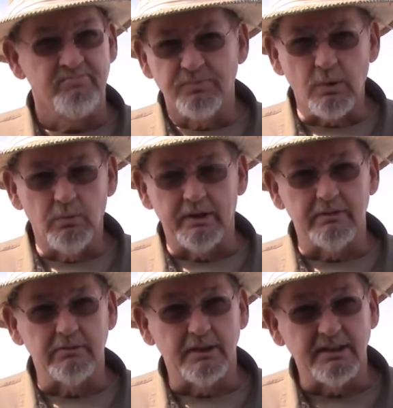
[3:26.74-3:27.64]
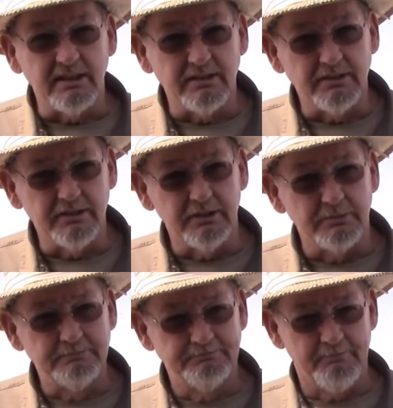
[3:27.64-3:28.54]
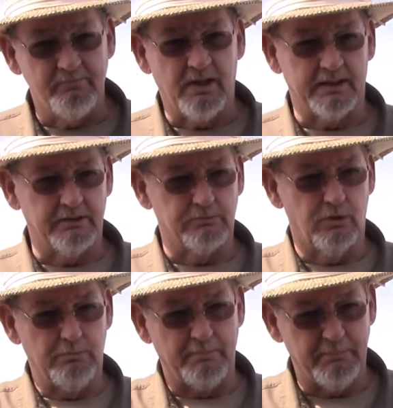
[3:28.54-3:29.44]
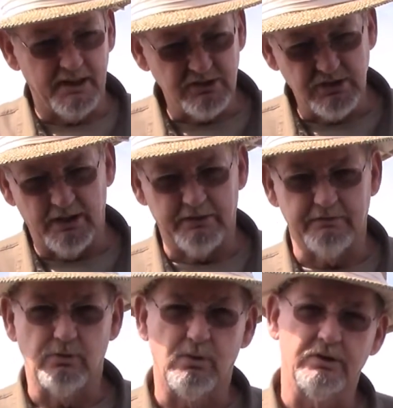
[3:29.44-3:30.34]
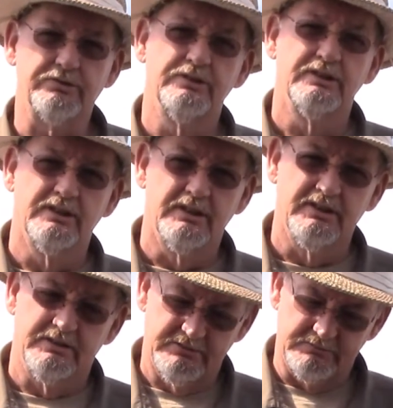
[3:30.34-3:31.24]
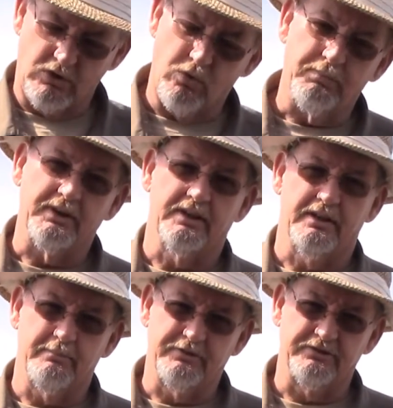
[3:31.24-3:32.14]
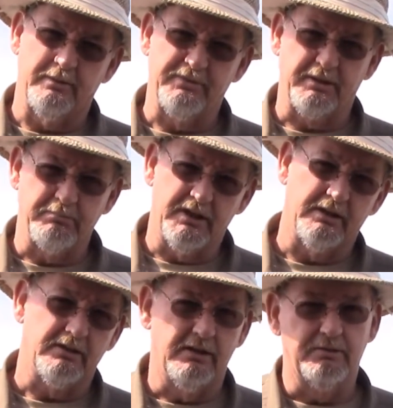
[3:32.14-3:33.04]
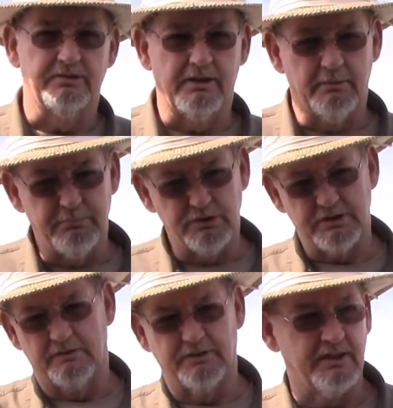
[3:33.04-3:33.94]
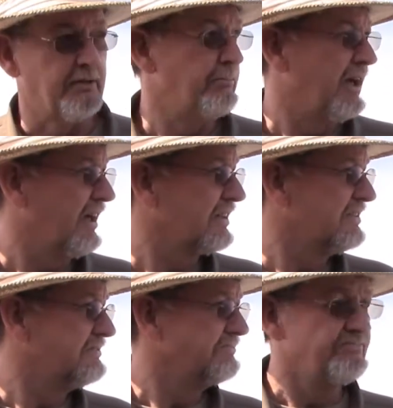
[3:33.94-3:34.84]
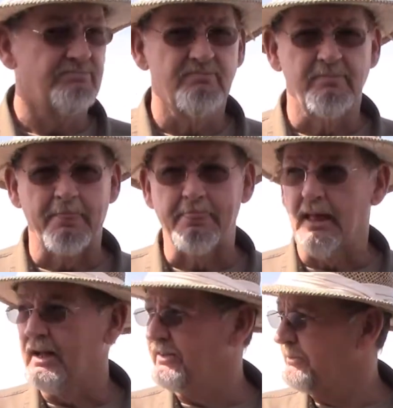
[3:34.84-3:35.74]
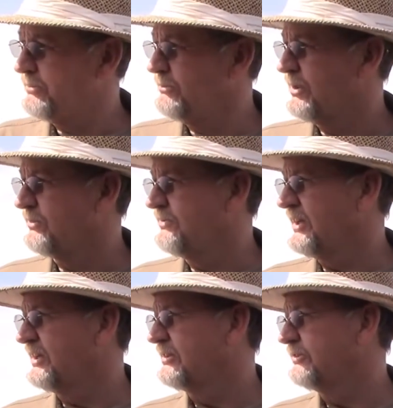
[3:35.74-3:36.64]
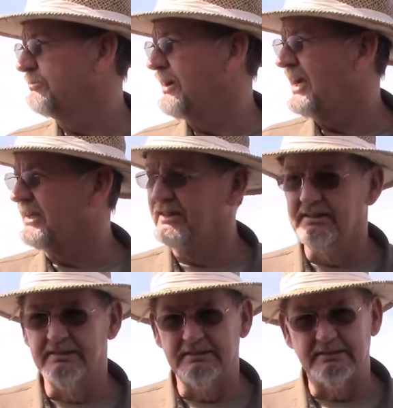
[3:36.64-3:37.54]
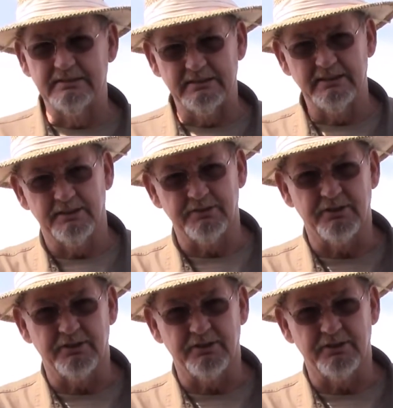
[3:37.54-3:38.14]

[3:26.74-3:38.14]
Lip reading: whatever I need to do. I can roll my bench out, of course, open it up for something bigger, close it up, push everything back, and then put both vehicles back into the